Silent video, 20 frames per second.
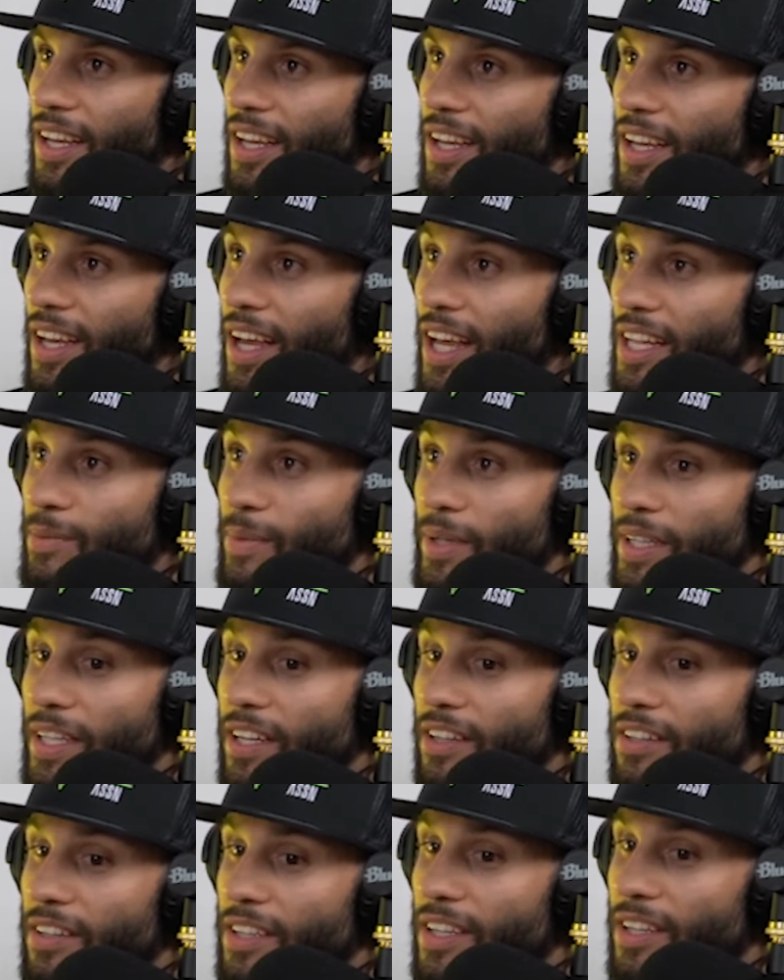has been
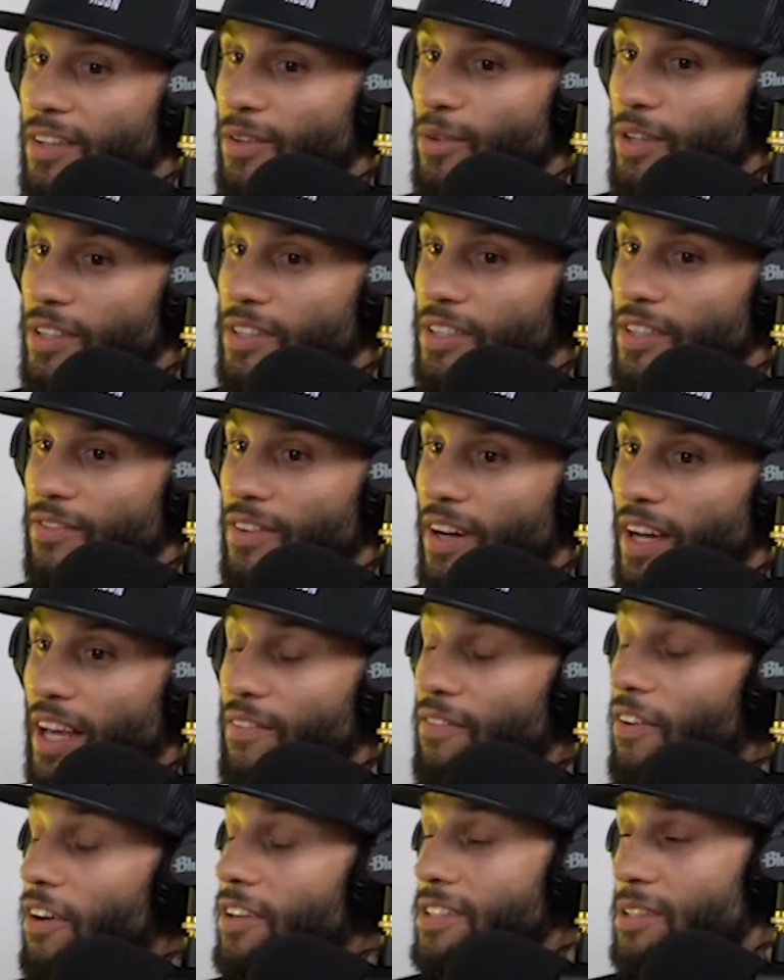killing it. Who else did he fight? He
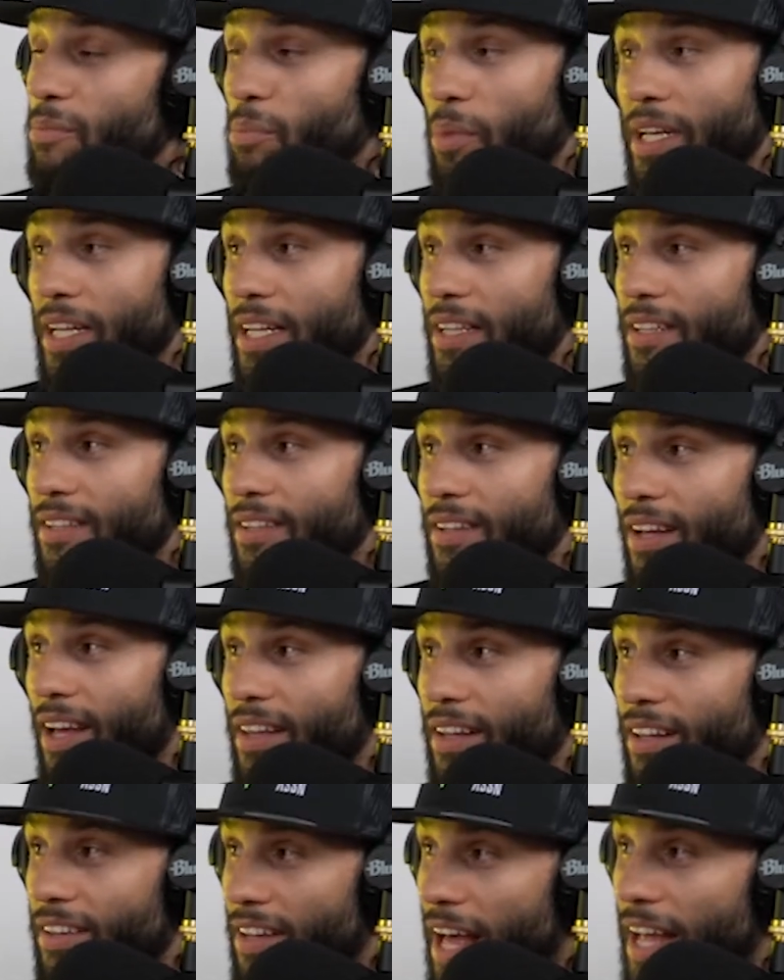fought Zabit in the
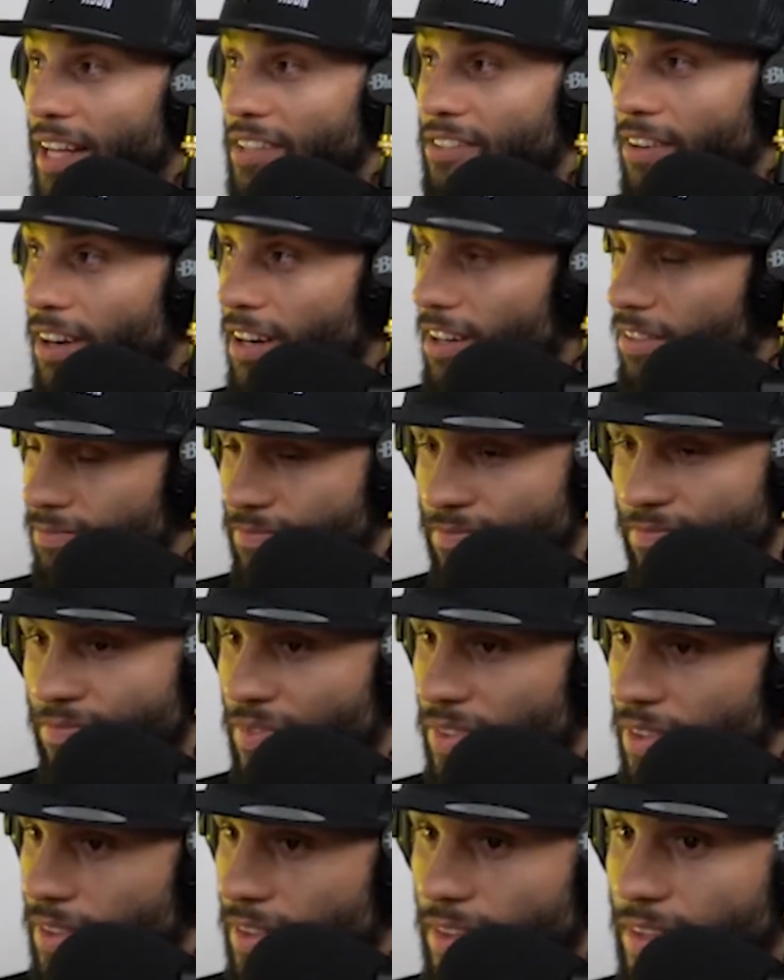last round.
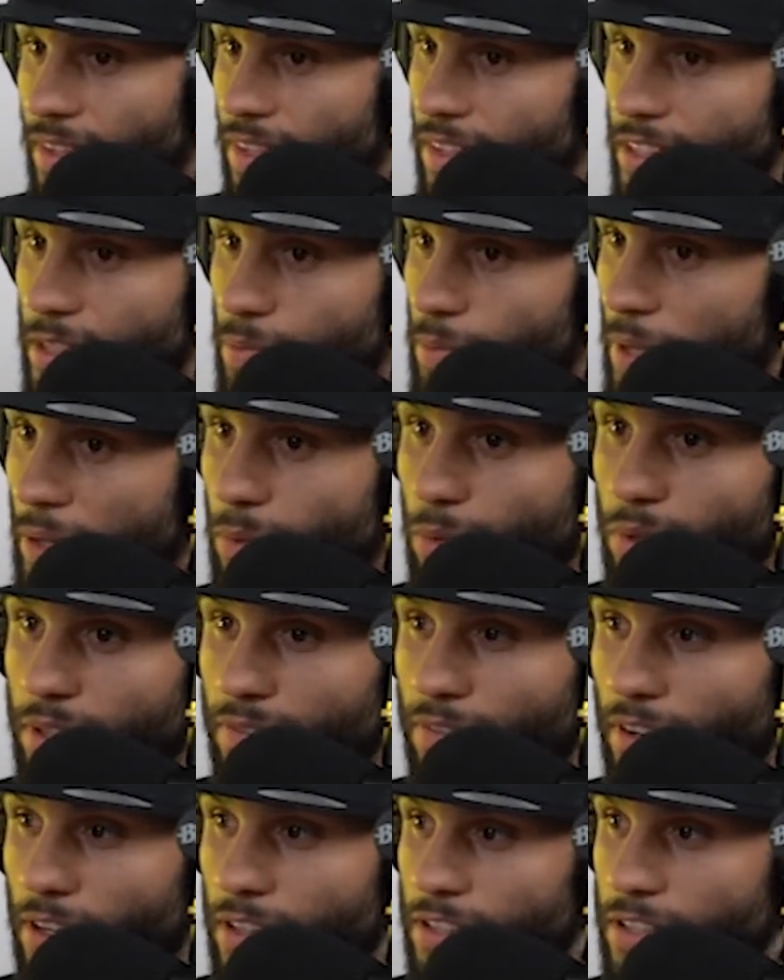Zabit won the
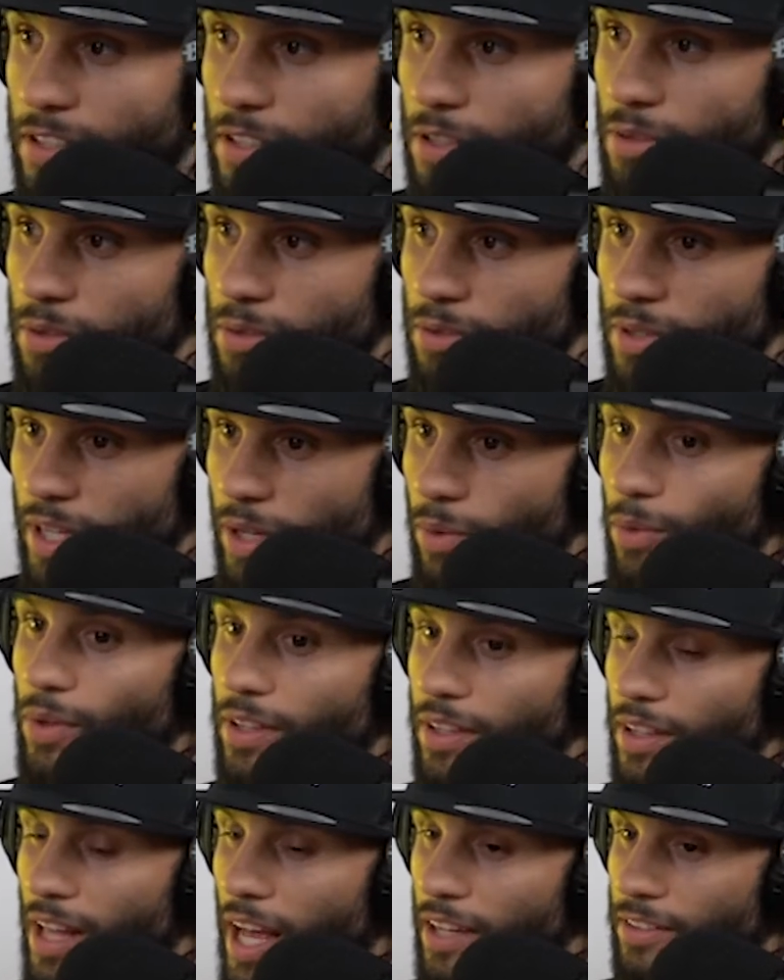first 2. He won the
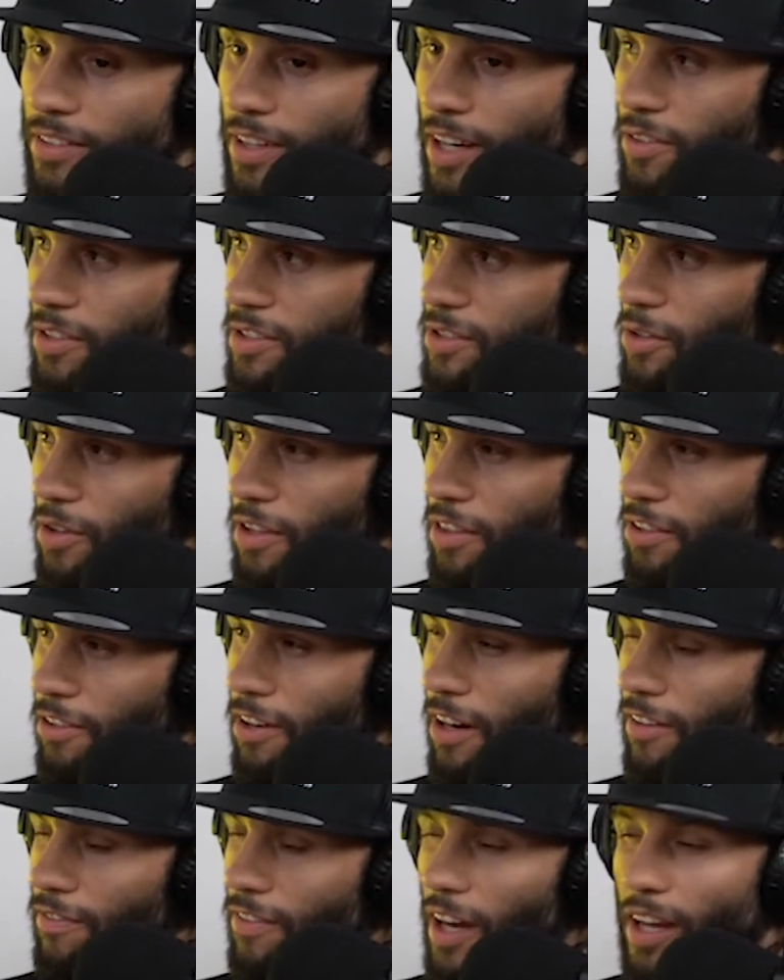last round. It was only a
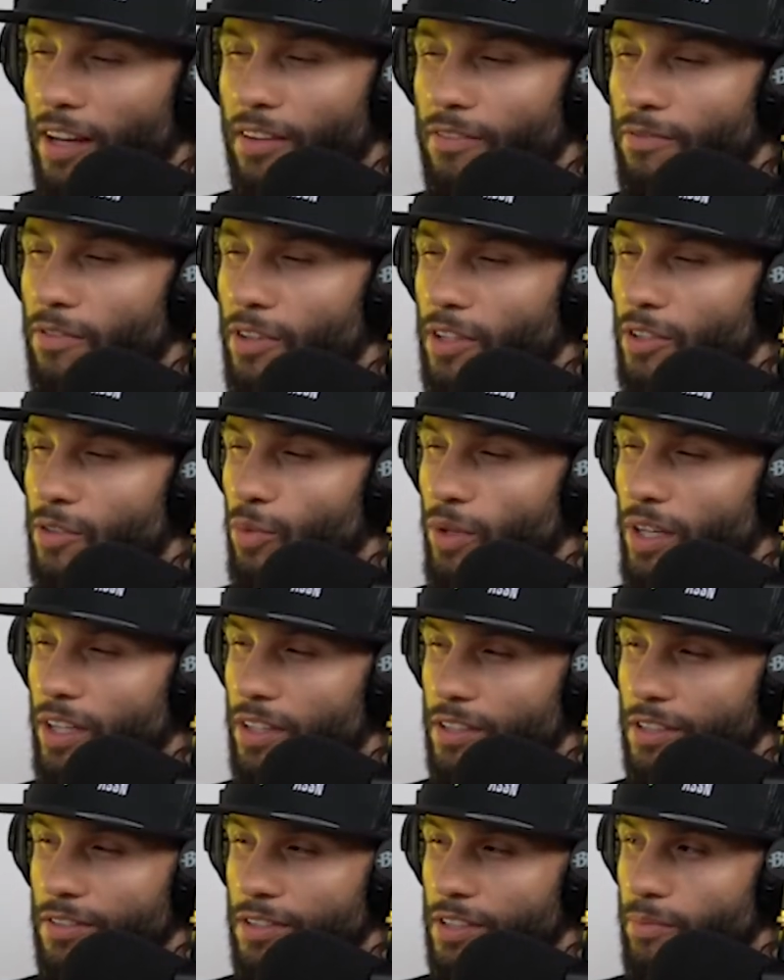3-round fight. It was weird
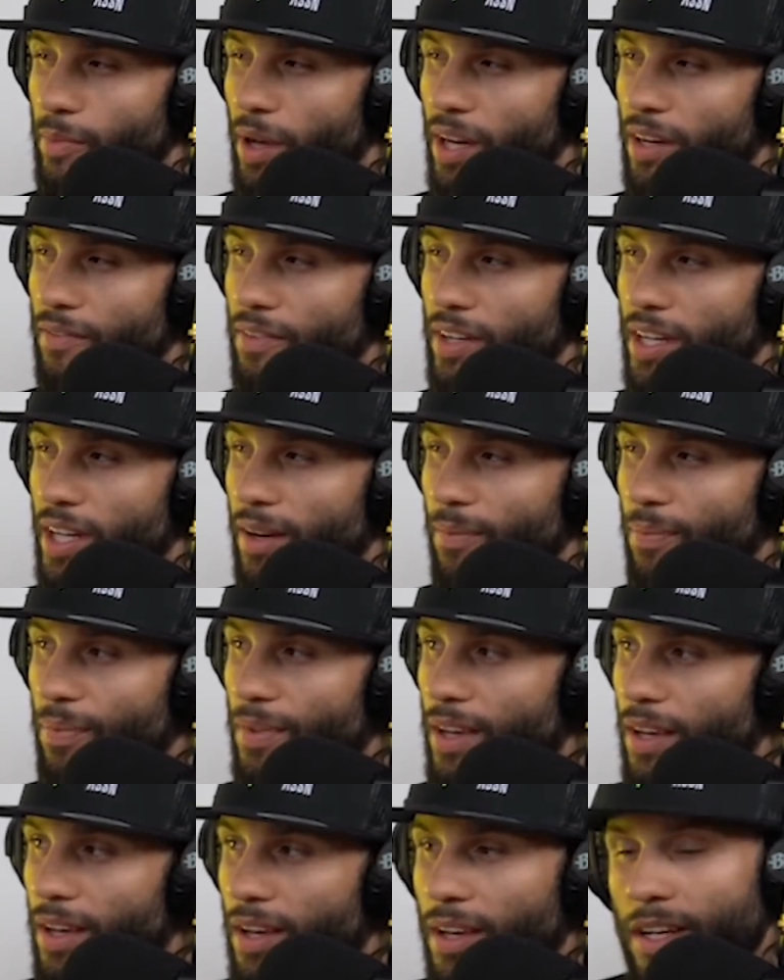because it was a main event.
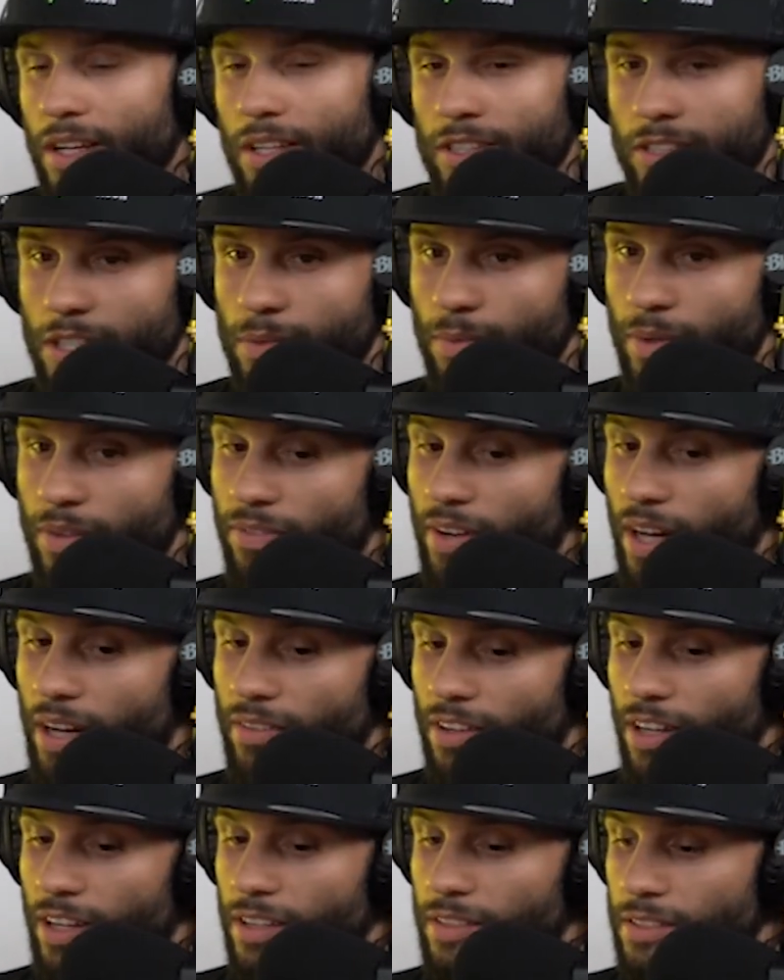Should have been 5
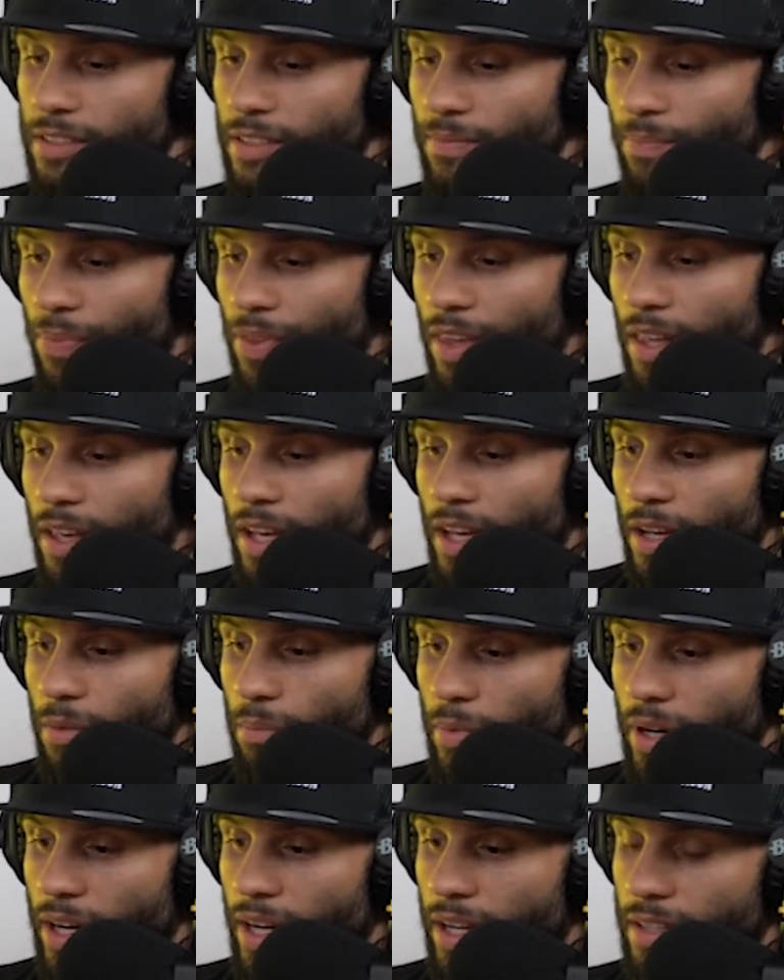rounds.
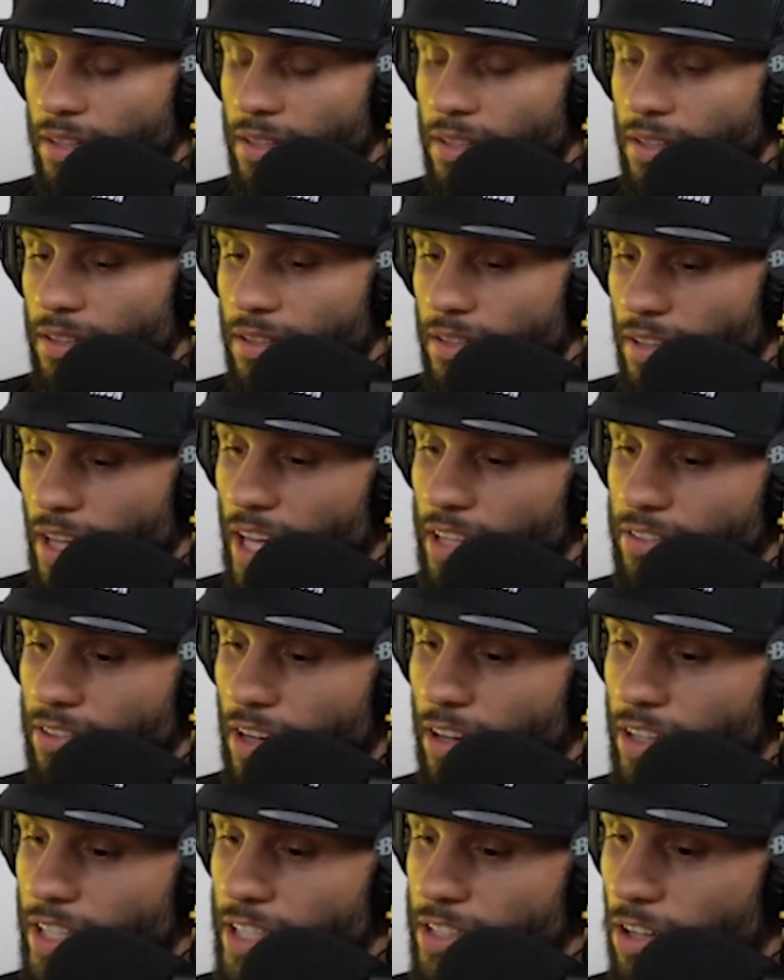But the last round,
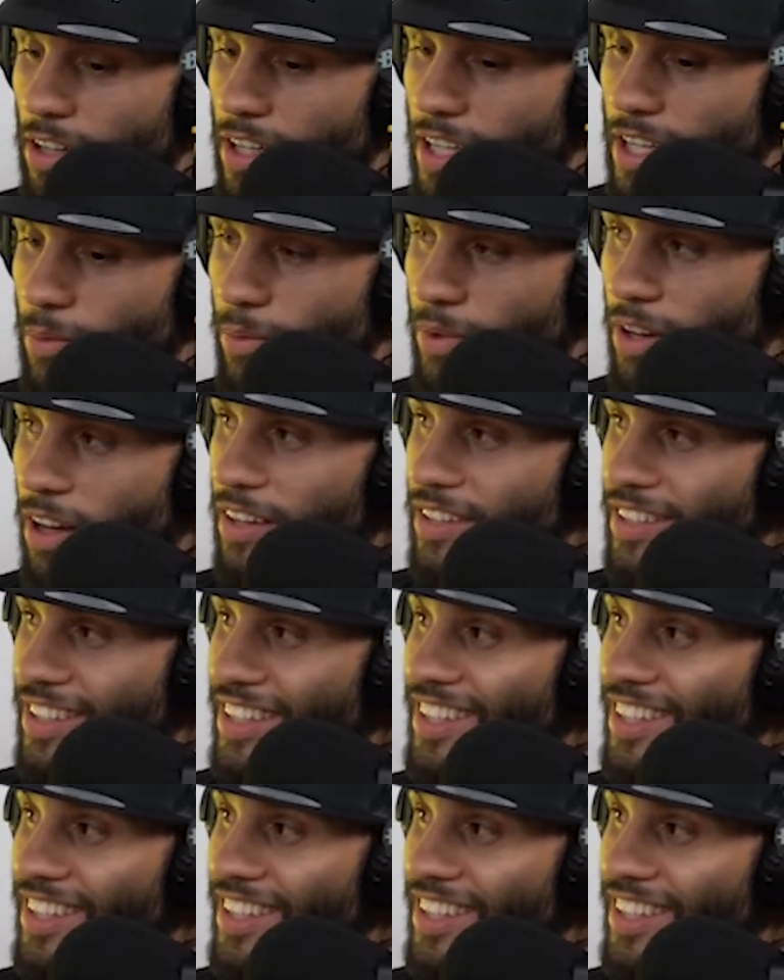he started coming on.